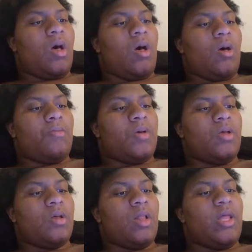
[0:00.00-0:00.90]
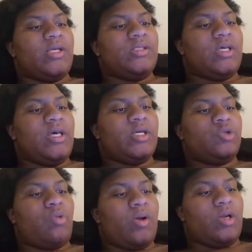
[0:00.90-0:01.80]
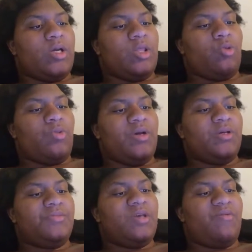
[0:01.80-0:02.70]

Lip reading: Alexa kicks Ronda in the ribs,